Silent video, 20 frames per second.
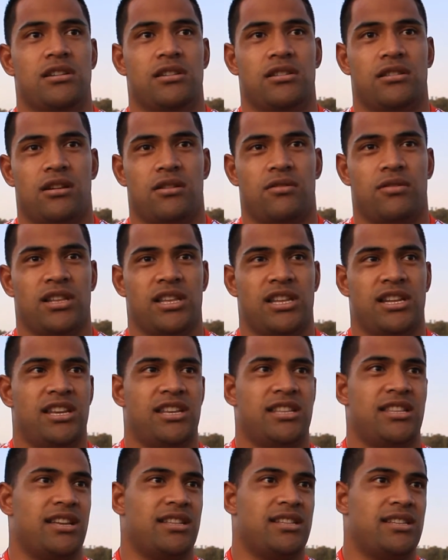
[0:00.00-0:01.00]
You know, I really
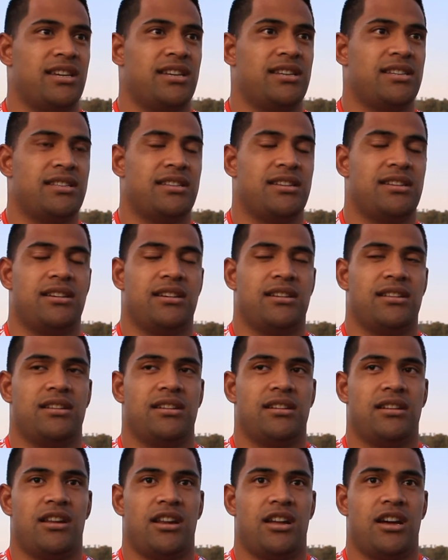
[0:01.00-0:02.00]
need that test, and
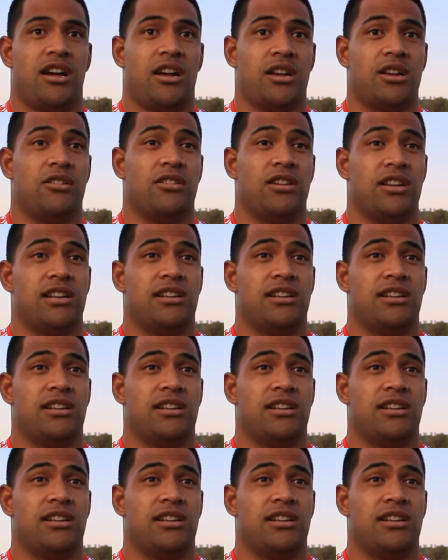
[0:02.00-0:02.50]
I got